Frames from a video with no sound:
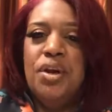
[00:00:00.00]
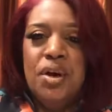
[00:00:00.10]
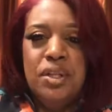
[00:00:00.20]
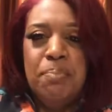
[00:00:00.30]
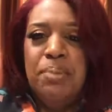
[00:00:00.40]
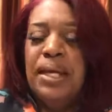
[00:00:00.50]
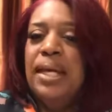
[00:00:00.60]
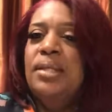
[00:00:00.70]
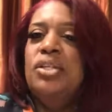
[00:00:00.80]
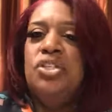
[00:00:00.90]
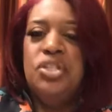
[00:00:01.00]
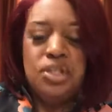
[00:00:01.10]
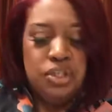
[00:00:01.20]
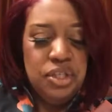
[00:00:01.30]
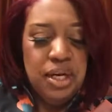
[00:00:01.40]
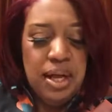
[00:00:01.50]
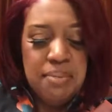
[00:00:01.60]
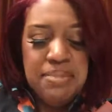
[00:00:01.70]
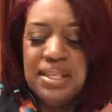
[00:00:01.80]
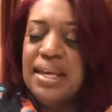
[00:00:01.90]
on the plan should
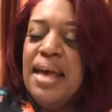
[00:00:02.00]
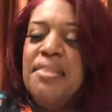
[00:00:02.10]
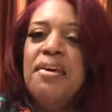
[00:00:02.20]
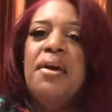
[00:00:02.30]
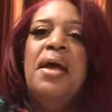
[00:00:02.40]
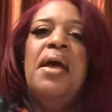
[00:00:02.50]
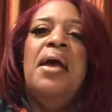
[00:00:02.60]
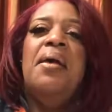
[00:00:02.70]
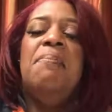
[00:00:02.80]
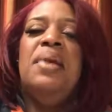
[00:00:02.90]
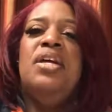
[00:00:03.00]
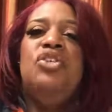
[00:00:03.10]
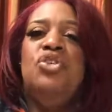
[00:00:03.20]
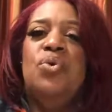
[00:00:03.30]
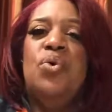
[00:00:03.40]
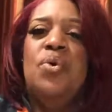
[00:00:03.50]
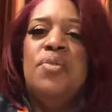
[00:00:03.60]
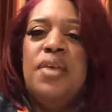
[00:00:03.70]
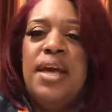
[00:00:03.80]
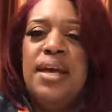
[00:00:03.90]
come together and make sure
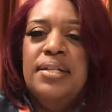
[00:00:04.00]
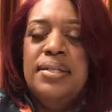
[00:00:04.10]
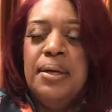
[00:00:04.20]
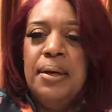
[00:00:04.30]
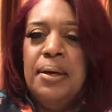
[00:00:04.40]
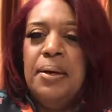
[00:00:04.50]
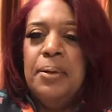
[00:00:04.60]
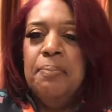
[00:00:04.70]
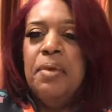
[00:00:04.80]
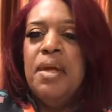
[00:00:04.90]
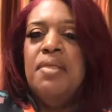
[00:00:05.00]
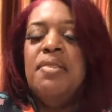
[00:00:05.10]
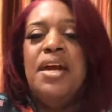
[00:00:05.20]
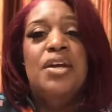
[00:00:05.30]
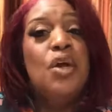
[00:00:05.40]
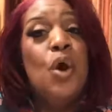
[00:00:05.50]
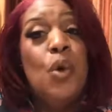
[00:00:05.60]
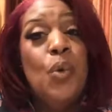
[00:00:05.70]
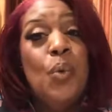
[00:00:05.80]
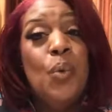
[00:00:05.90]
that they
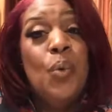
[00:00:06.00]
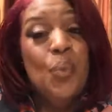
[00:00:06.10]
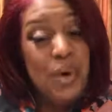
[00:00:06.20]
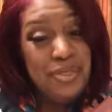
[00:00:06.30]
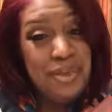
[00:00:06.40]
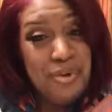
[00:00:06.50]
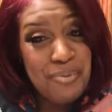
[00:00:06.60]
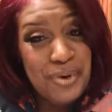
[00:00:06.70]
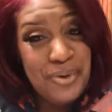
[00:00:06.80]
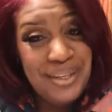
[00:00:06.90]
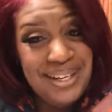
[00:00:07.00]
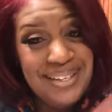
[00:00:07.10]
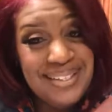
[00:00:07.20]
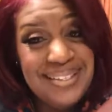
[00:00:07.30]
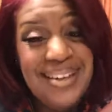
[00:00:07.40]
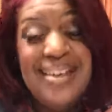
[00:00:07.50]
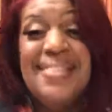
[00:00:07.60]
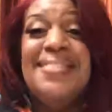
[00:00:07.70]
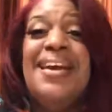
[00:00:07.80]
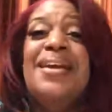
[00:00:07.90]
know what their role is.
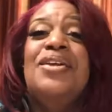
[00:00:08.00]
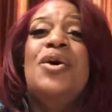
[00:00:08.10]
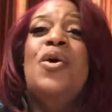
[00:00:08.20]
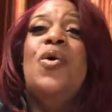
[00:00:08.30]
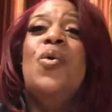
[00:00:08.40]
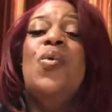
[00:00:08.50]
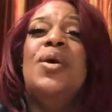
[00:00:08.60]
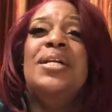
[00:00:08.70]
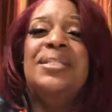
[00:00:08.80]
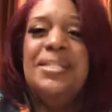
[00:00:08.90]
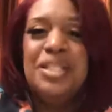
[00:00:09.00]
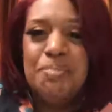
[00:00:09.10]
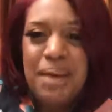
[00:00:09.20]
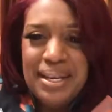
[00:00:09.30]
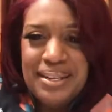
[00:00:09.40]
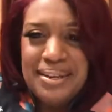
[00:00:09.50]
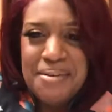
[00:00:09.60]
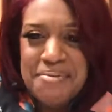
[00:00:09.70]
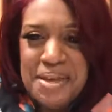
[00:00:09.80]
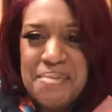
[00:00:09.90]
They know what is expected
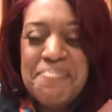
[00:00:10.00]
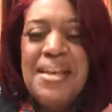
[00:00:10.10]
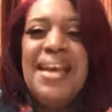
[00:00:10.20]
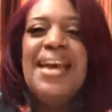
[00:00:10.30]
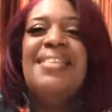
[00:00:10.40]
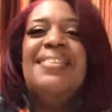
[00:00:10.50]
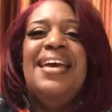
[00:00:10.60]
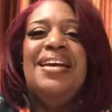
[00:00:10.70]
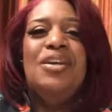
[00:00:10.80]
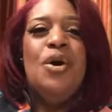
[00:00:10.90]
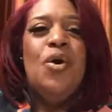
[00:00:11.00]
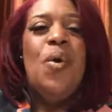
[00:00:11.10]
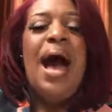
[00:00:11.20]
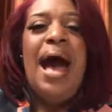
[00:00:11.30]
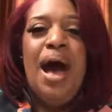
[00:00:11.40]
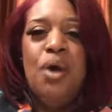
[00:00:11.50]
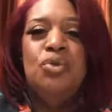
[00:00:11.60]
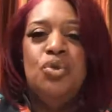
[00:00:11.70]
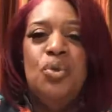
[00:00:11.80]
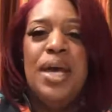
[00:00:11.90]
of them, and they know how
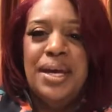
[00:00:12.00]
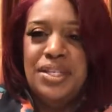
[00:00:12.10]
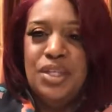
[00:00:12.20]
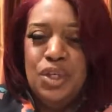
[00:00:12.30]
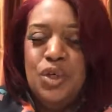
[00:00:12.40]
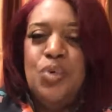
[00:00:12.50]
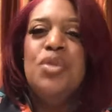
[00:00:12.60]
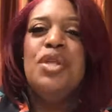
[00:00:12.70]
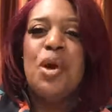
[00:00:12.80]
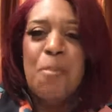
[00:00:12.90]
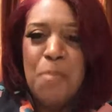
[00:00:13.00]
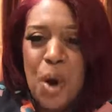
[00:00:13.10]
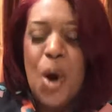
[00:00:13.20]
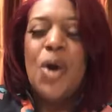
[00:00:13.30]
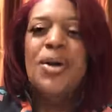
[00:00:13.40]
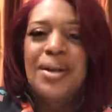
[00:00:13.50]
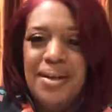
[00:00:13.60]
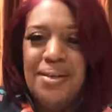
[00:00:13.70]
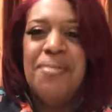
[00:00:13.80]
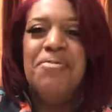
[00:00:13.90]
to execute their part
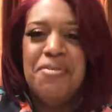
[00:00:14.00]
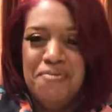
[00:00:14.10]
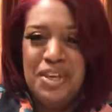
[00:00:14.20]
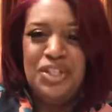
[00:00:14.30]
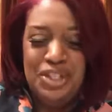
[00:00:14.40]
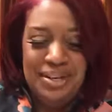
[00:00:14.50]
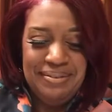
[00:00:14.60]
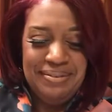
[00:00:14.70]
of the vision.